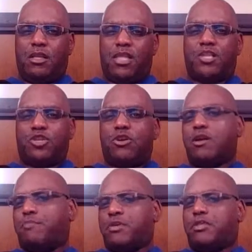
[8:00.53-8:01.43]
that you could
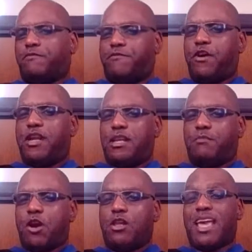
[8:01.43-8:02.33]
have put the foot in
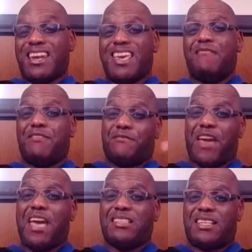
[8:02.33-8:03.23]
them early. And even
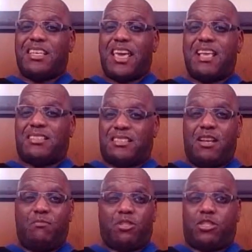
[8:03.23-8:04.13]
fans in Kansas
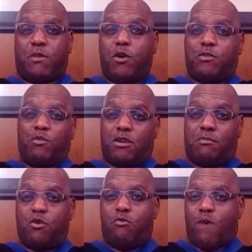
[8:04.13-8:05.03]
City, which is supposed to be one of
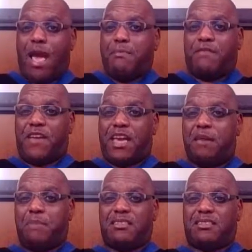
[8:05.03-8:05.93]
the more rabid
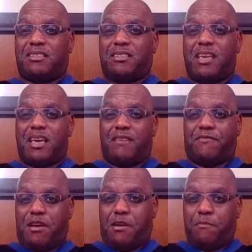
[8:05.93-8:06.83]
fan bases in the
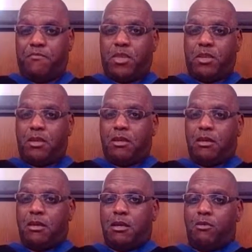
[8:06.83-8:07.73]
NFL,
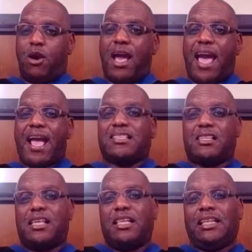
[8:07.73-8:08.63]
were
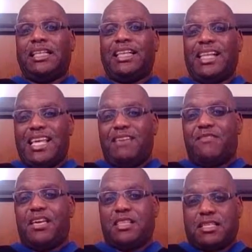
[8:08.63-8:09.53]
actually
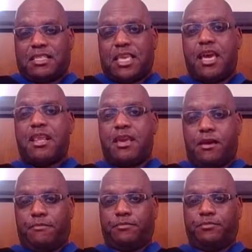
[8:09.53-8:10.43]
leaving the stadium.